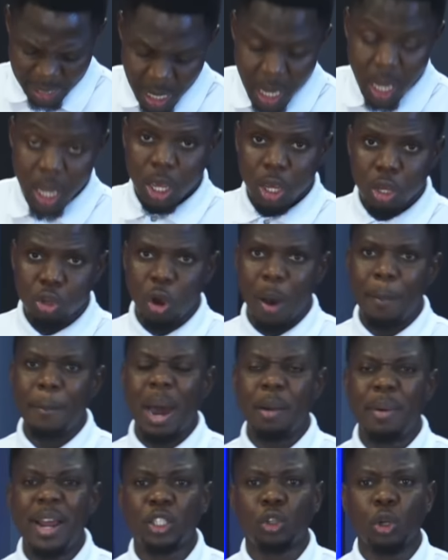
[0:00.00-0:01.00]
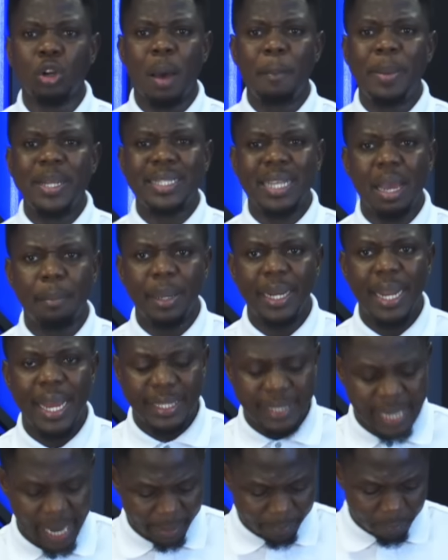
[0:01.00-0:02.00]
Amen. Your marriage will not be
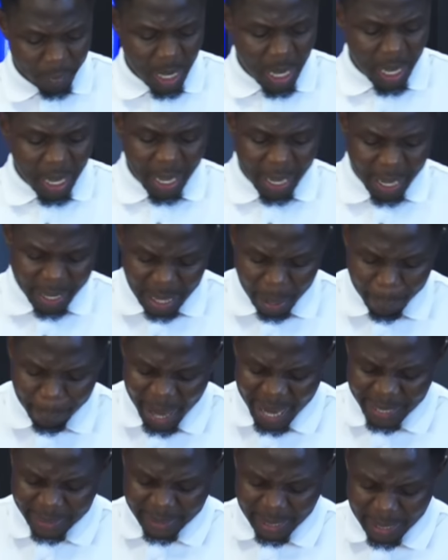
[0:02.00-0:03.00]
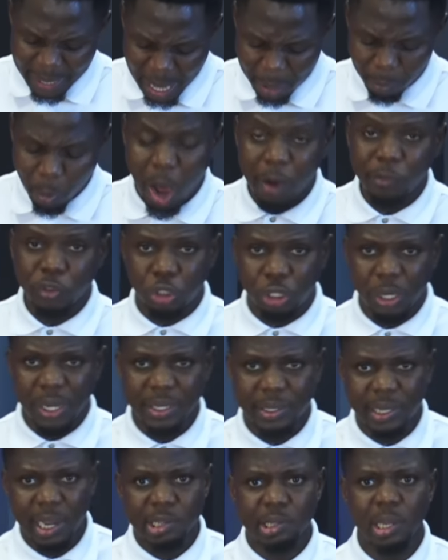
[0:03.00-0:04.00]
terminated. Amen. In the mighty name of
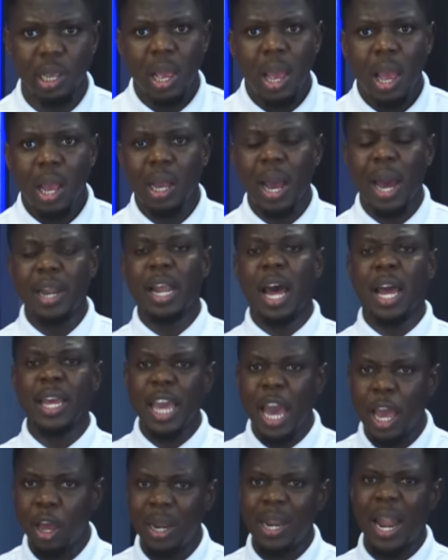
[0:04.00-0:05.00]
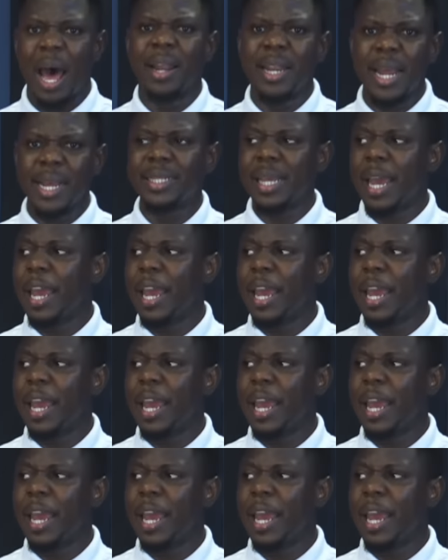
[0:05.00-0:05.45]
Jesus. Can I hear your loudest